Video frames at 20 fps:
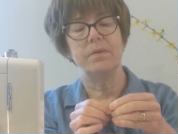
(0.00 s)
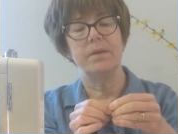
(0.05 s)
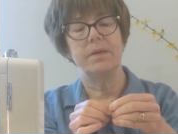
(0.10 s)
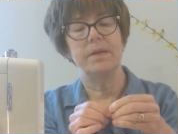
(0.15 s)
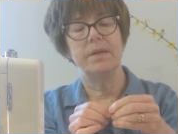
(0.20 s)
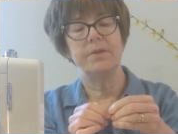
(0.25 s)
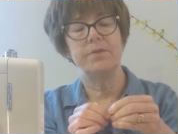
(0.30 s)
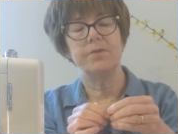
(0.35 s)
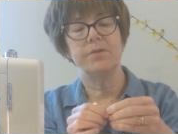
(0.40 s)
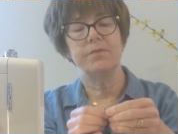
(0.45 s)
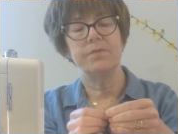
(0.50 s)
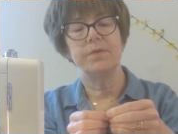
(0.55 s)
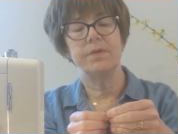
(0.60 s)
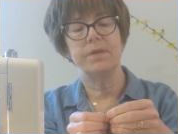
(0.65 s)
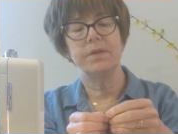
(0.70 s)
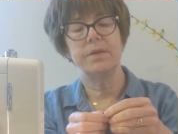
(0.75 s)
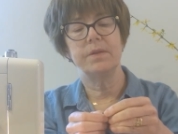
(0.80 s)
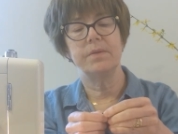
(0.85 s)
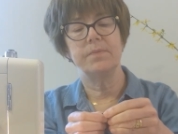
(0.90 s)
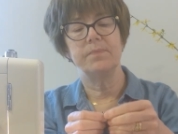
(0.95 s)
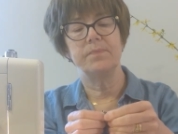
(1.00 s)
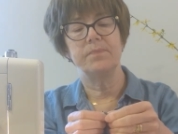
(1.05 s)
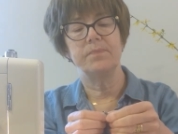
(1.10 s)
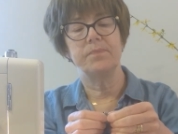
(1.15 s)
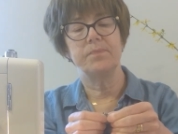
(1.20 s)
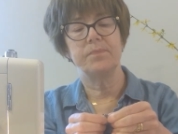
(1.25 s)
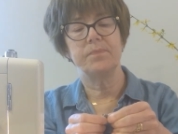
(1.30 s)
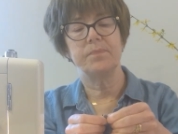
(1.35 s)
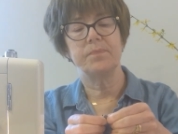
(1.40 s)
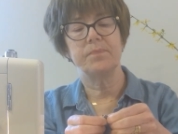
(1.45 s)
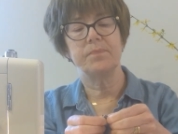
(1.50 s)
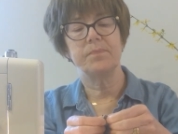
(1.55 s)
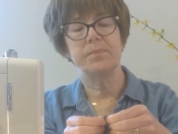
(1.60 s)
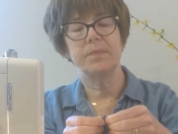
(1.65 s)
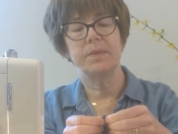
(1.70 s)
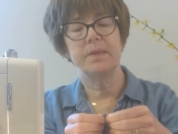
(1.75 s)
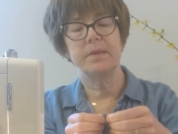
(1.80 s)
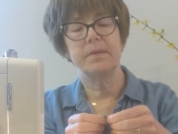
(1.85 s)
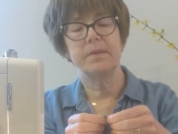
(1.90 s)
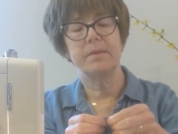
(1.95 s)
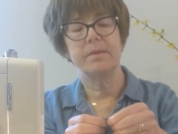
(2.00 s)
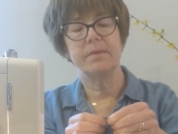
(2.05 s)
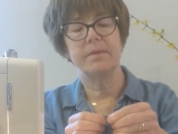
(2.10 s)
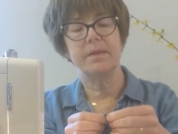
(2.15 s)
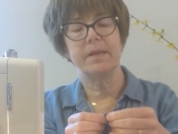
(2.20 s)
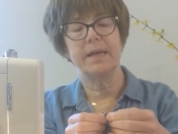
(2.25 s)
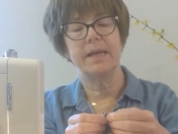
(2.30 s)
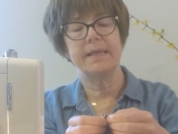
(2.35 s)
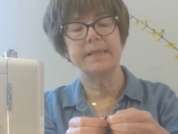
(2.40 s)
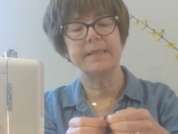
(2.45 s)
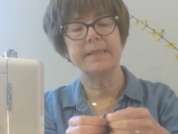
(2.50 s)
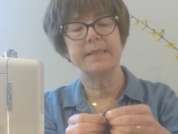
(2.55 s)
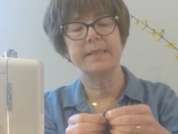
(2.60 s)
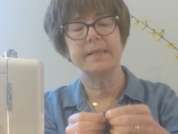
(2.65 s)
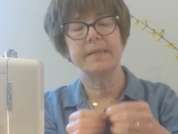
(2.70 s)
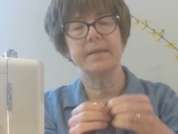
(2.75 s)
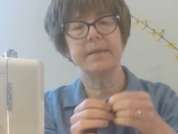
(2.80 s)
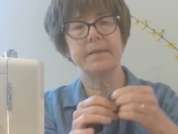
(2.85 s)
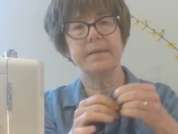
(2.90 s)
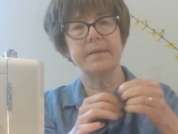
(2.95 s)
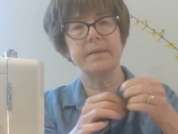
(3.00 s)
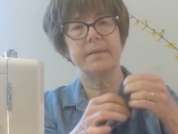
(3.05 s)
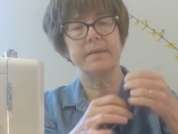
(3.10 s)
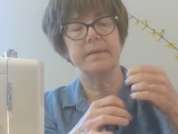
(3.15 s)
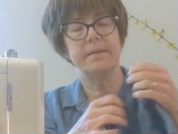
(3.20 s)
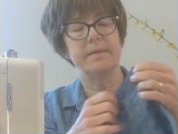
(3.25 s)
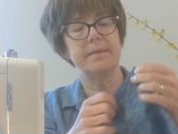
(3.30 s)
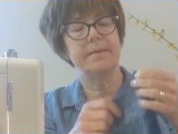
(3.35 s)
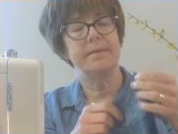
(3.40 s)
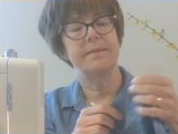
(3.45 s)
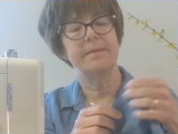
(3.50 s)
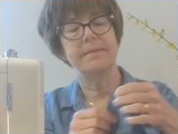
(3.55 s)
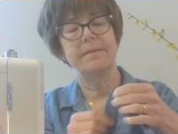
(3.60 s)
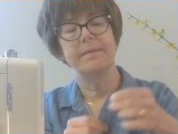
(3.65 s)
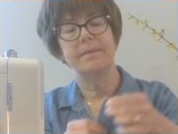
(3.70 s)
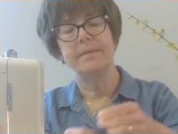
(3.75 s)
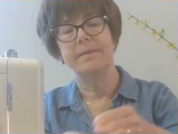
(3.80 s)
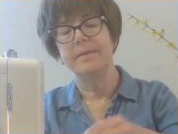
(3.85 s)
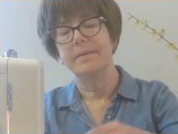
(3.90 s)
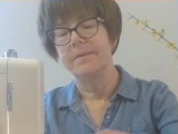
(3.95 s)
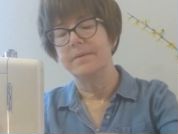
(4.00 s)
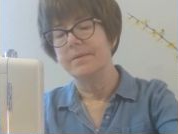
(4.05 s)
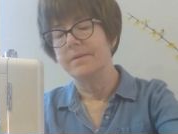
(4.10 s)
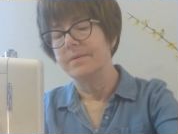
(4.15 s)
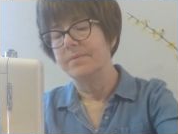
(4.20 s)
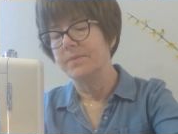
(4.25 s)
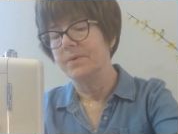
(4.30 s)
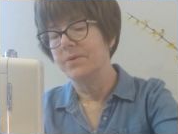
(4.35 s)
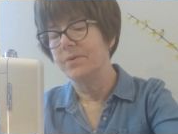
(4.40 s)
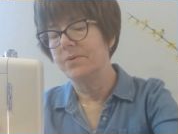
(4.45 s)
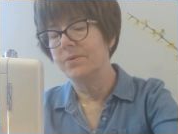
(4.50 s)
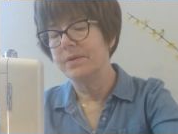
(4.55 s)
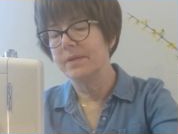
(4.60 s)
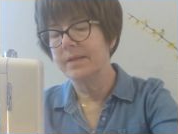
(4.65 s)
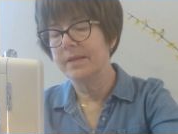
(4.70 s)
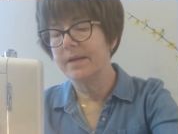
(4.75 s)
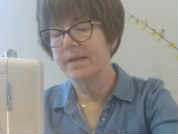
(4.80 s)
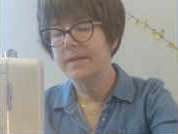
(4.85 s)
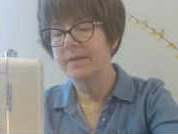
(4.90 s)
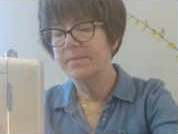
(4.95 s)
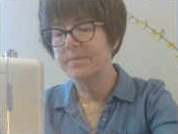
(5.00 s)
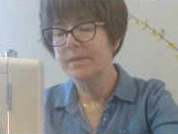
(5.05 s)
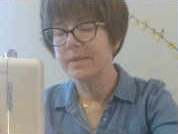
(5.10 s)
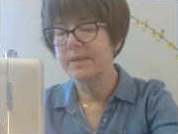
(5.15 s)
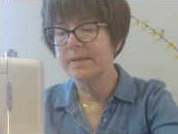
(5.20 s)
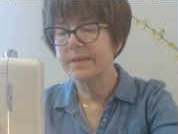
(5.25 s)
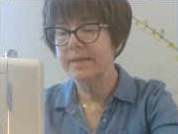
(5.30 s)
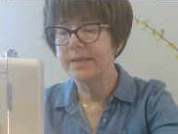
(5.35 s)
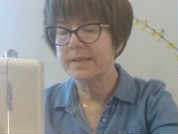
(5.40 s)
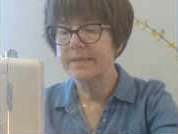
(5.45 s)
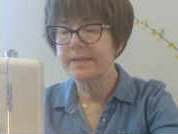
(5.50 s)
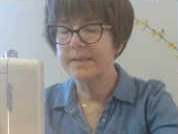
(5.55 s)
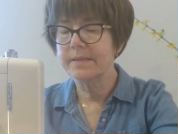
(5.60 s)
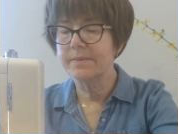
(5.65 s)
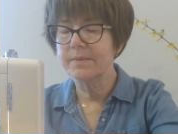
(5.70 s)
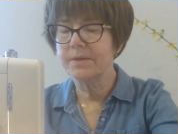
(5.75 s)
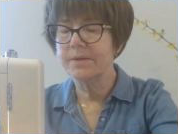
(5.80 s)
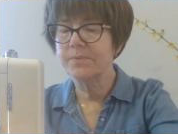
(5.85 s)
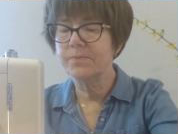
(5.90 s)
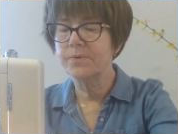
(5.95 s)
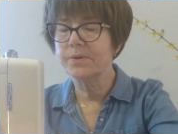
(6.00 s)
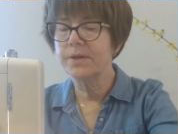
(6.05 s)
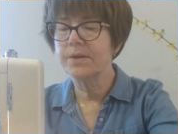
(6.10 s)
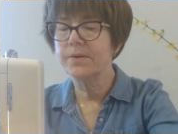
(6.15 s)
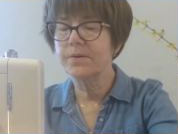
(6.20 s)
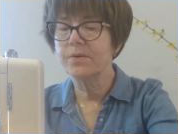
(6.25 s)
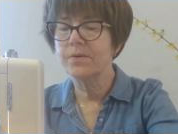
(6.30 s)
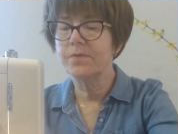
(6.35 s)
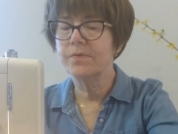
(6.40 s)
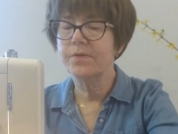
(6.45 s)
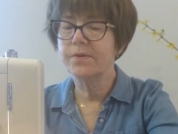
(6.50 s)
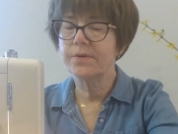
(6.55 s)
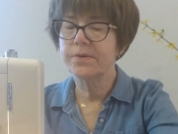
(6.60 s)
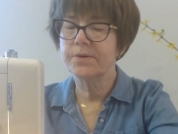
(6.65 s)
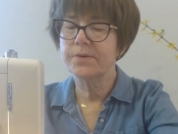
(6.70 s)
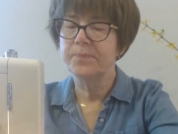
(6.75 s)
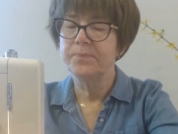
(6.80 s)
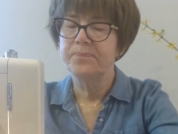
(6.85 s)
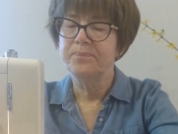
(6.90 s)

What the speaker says: edge of the elastic, holding that in place. I'm going to bring it over.